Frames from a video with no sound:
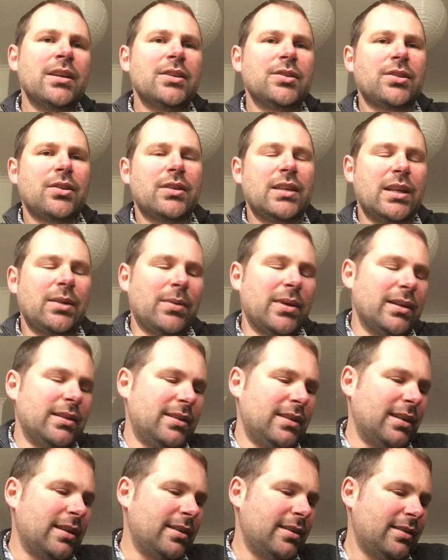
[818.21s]
So anyway,
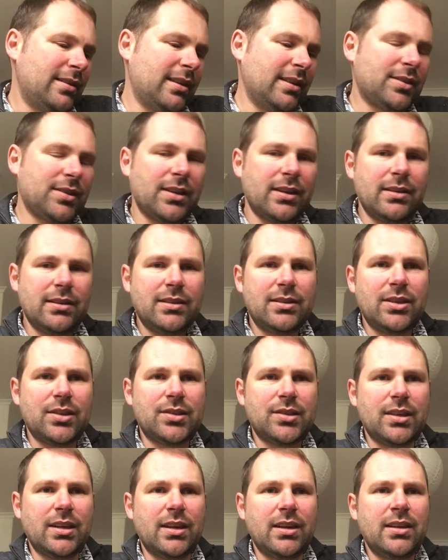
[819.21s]
yeah, that's it.
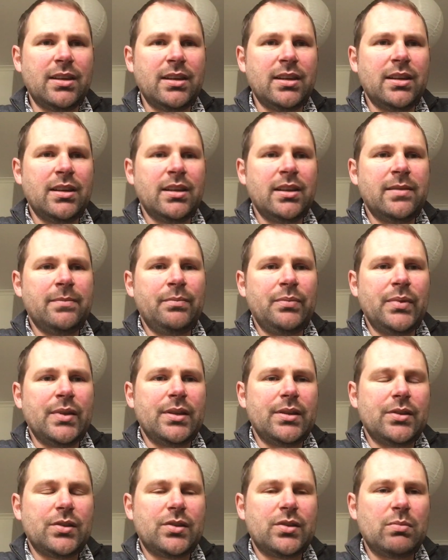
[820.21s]
Just a
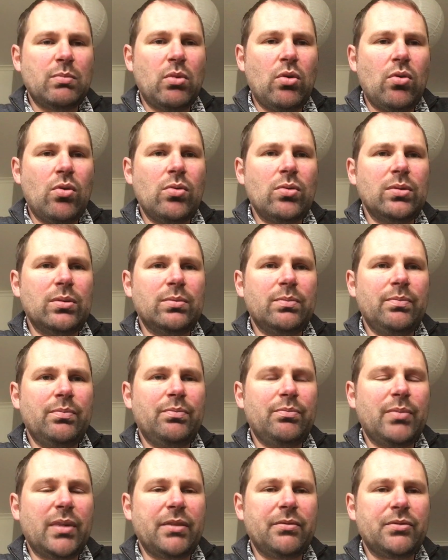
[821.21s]
small
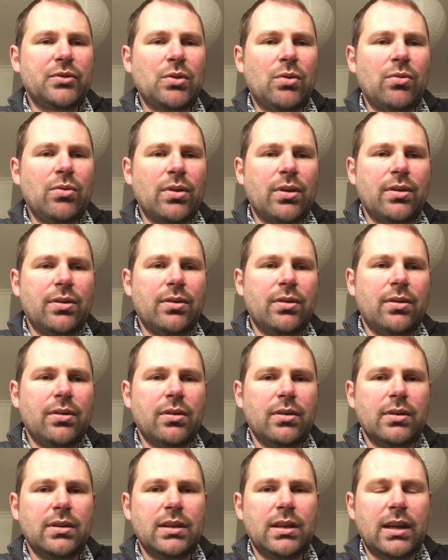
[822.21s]
bit of talk
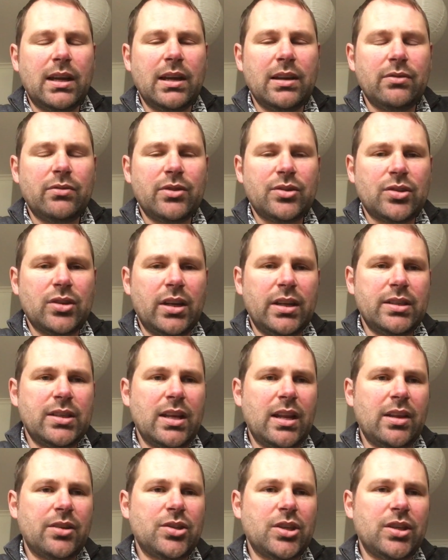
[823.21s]
on artificial
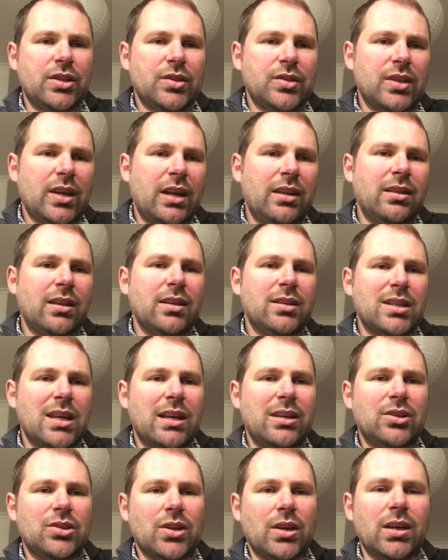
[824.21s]
intelligence and the
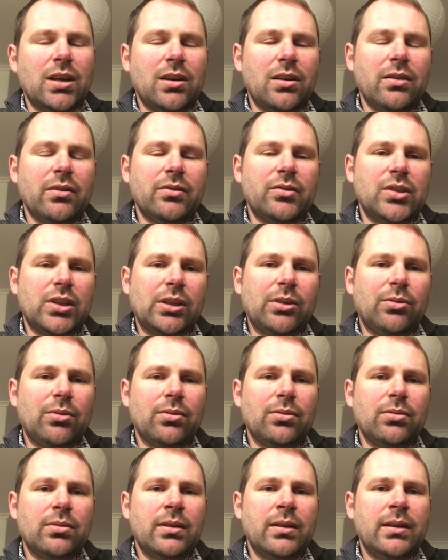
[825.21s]
danger of
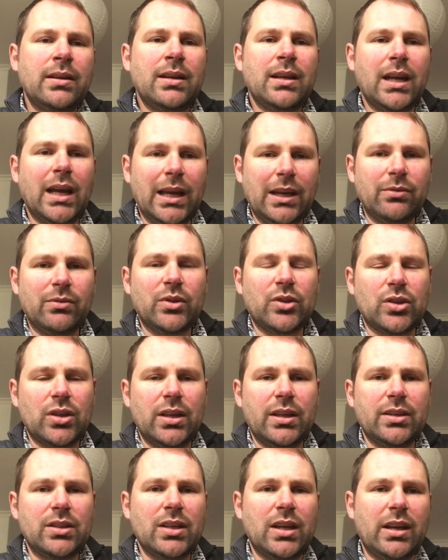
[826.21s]
general
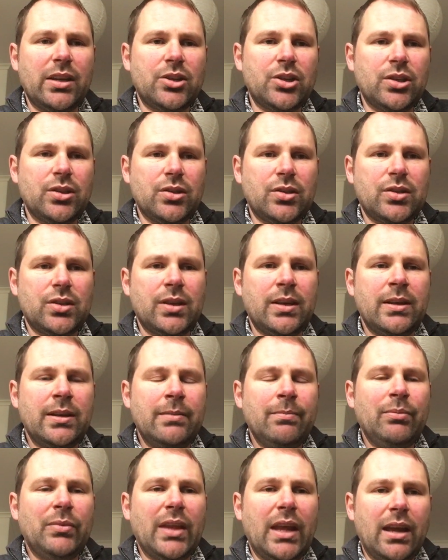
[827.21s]
artificial intelligence
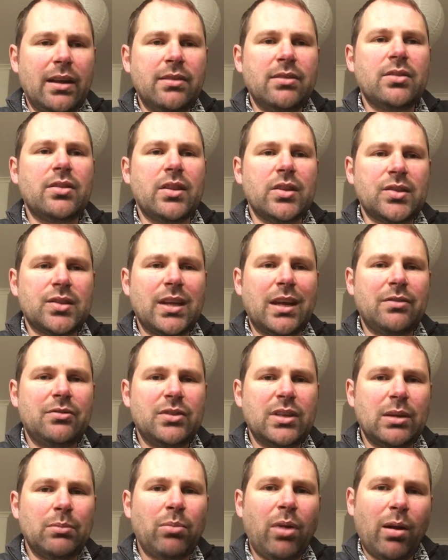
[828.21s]
and the
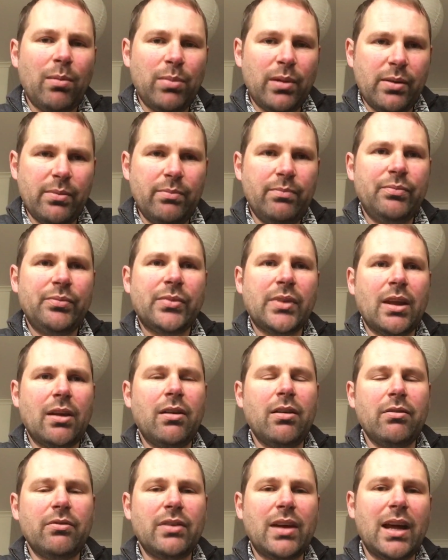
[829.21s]
safety problem
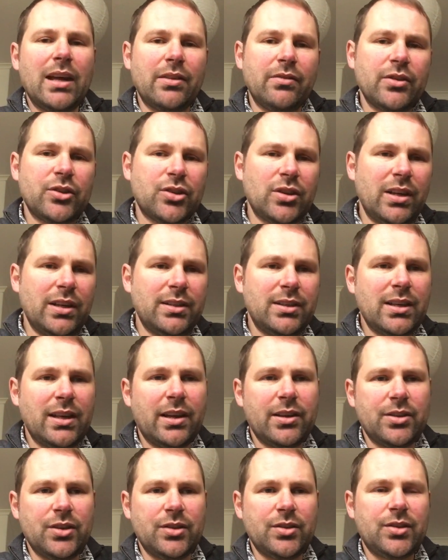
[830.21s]
of artificial
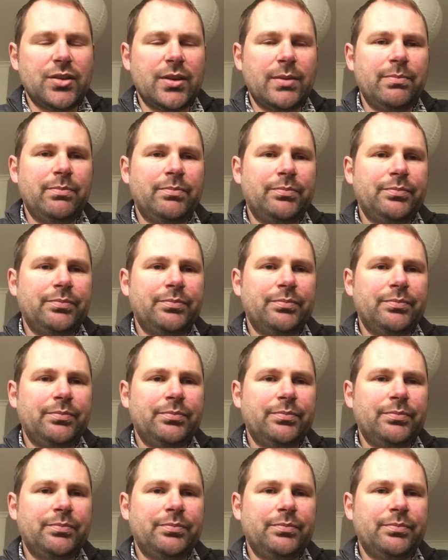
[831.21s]
intelligence.